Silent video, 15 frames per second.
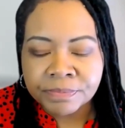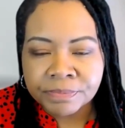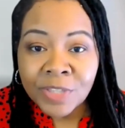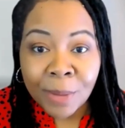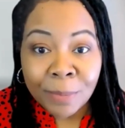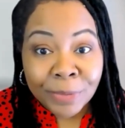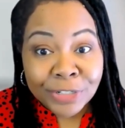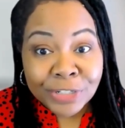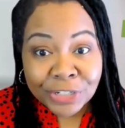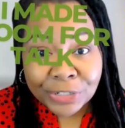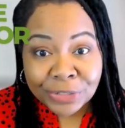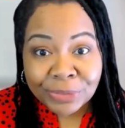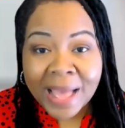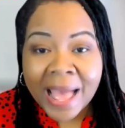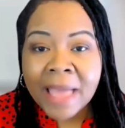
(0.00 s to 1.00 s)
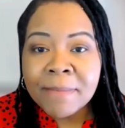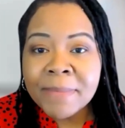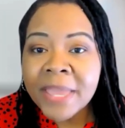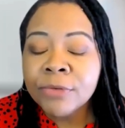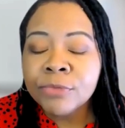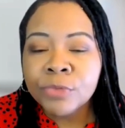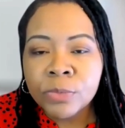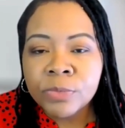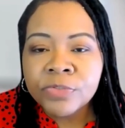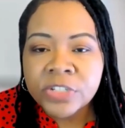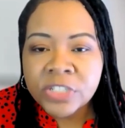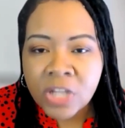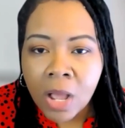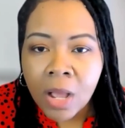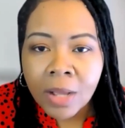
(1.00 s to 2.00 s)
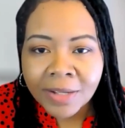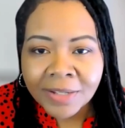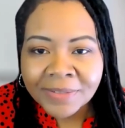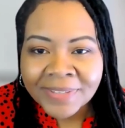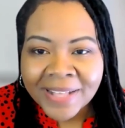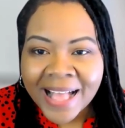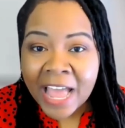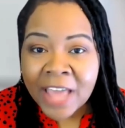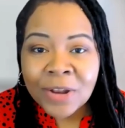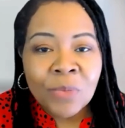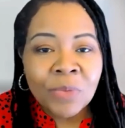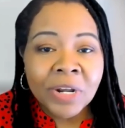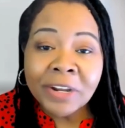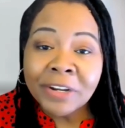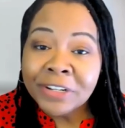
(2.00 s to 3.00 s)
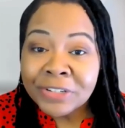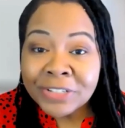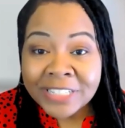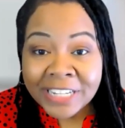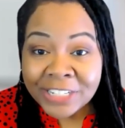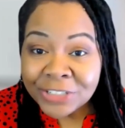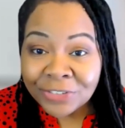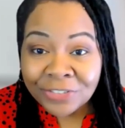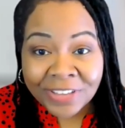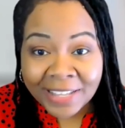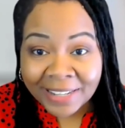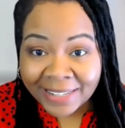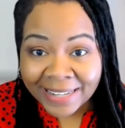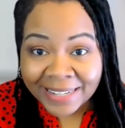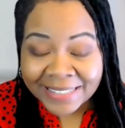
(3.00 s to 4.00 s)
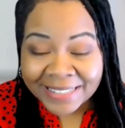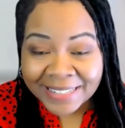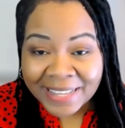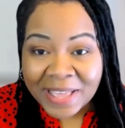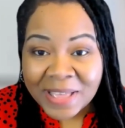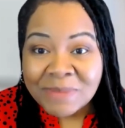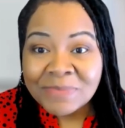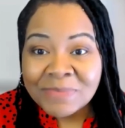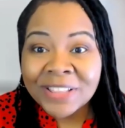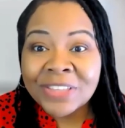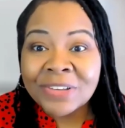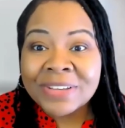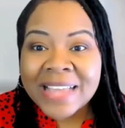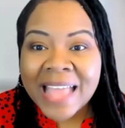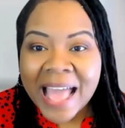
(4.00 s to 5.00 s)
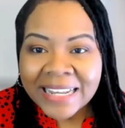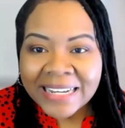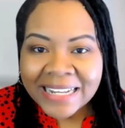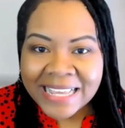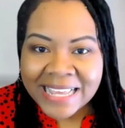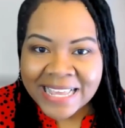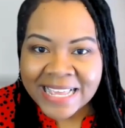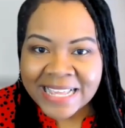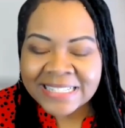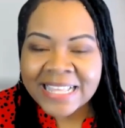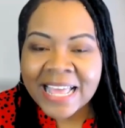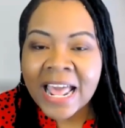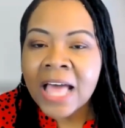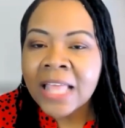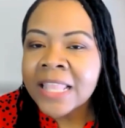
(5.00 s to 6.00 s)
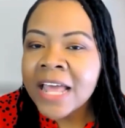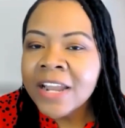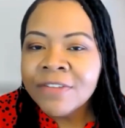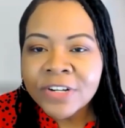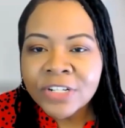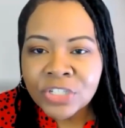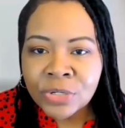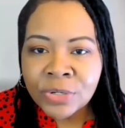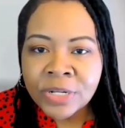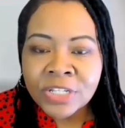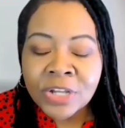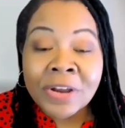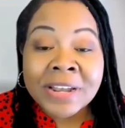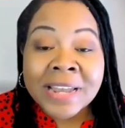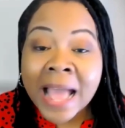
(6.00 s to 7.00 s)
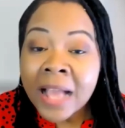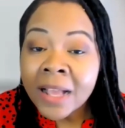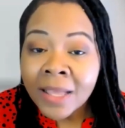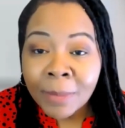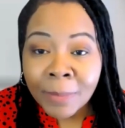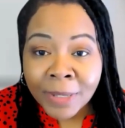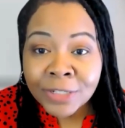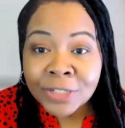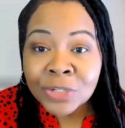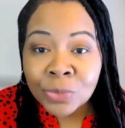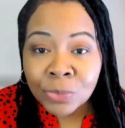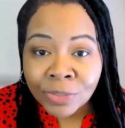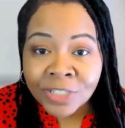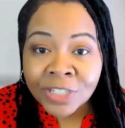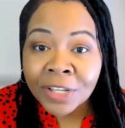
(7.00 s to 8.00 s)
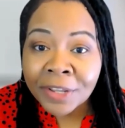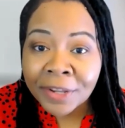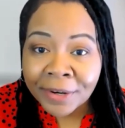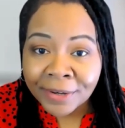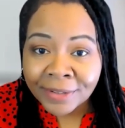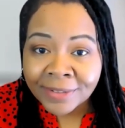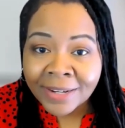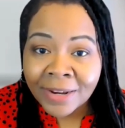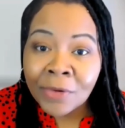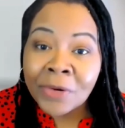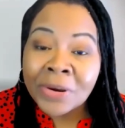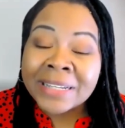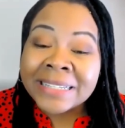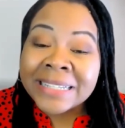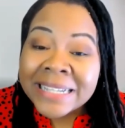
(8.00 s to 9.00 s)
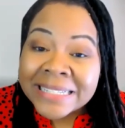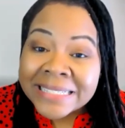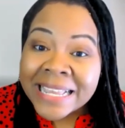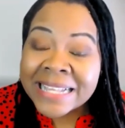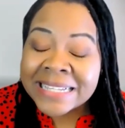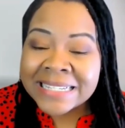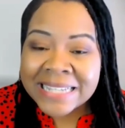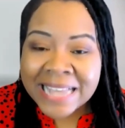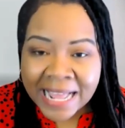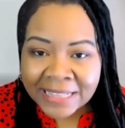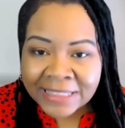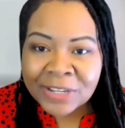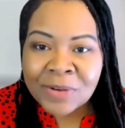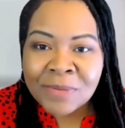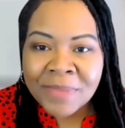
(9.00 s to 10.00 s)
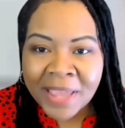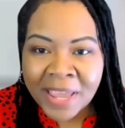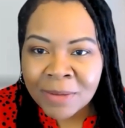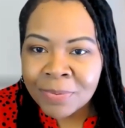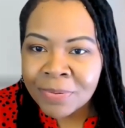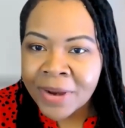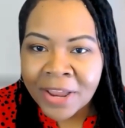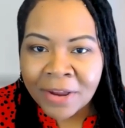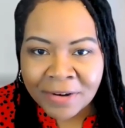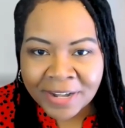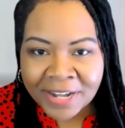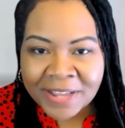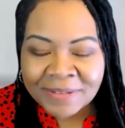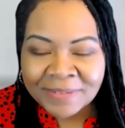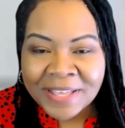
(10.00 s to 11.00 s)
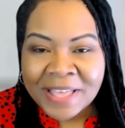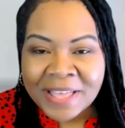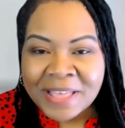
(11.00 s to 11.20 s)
Number two, I made room for talk. I don't want to hurt your teacher feelings, but the reality is that a lot of our students are not coming to school to learn, or at least it's not their main priority.